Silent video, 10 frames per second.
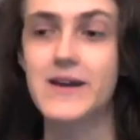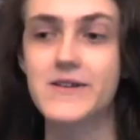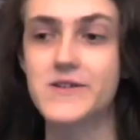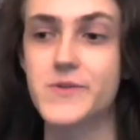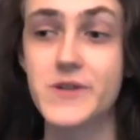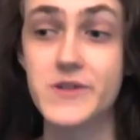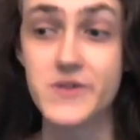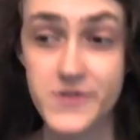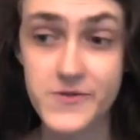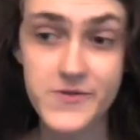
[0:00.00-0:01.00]
I just wanted
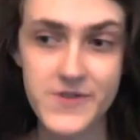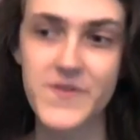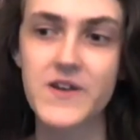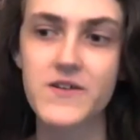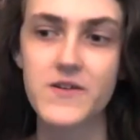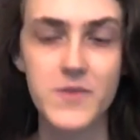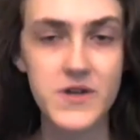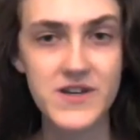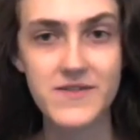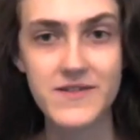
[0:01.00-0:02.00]
to do something
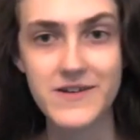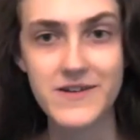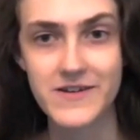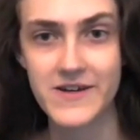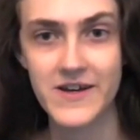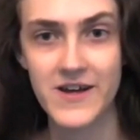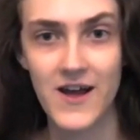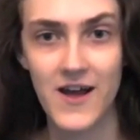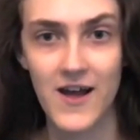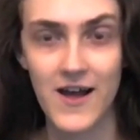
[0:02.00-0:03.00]
immediately.
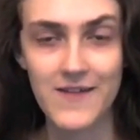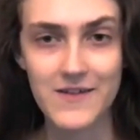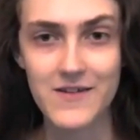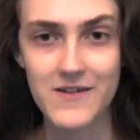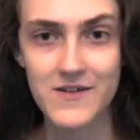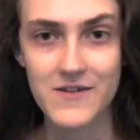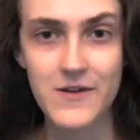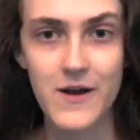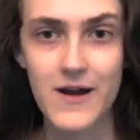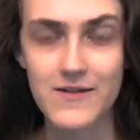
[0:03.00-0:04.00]
And then,
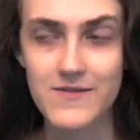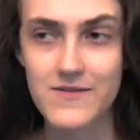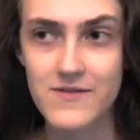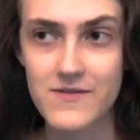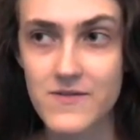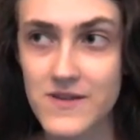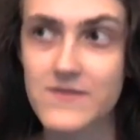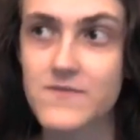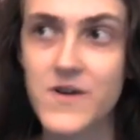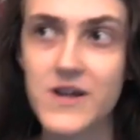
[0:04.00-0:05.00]
I
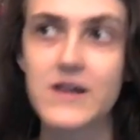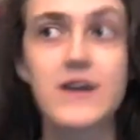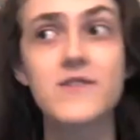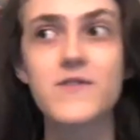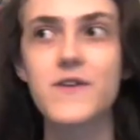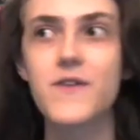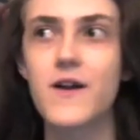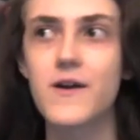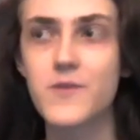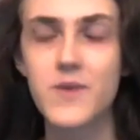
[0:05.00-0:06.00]
like very naively
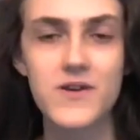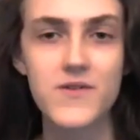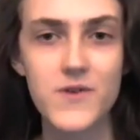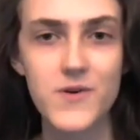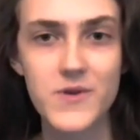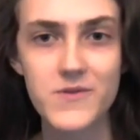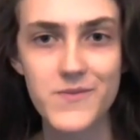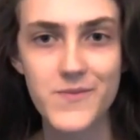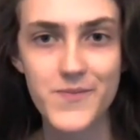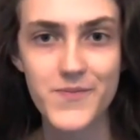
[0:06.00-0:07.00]
thought I would make a film
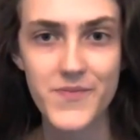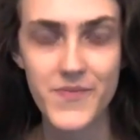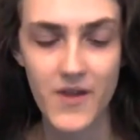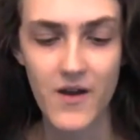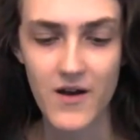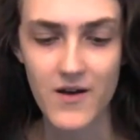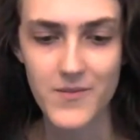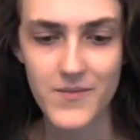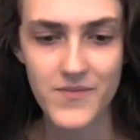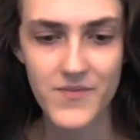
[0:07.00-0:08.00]
in
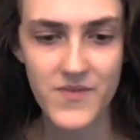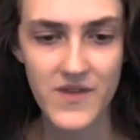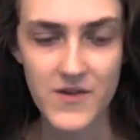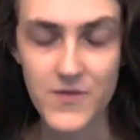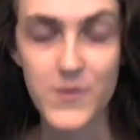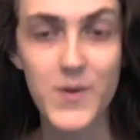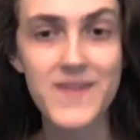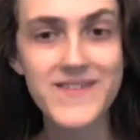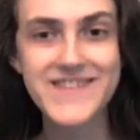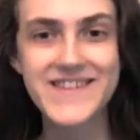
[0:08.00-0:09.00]
like a few
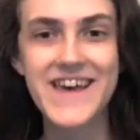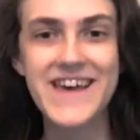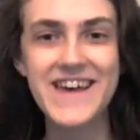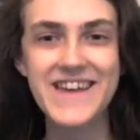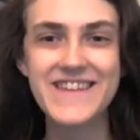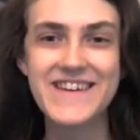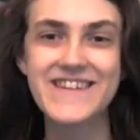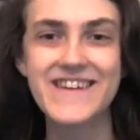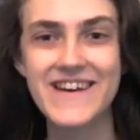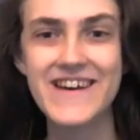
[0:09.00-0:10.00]
months, and
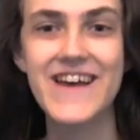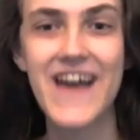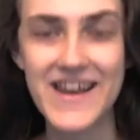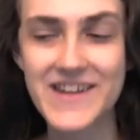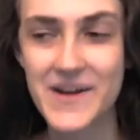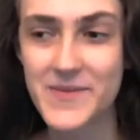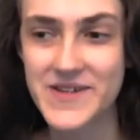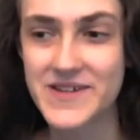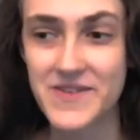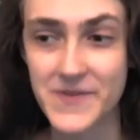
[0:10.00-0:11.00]
then ended up
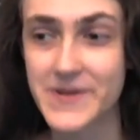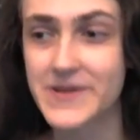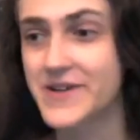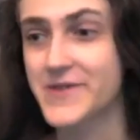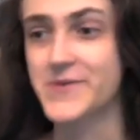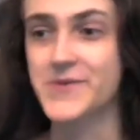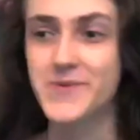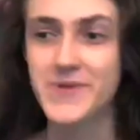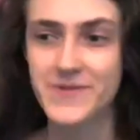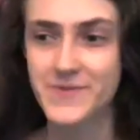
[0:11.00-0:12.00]
taking 3 years, which was
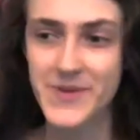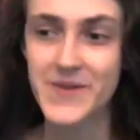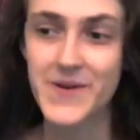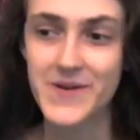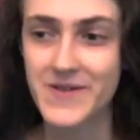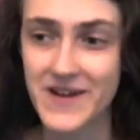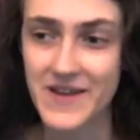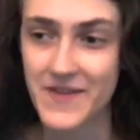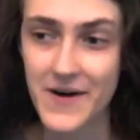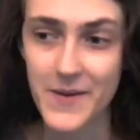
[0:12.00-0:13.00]
quite a bit longer than
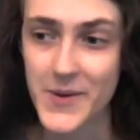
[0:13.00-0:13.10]
I thought.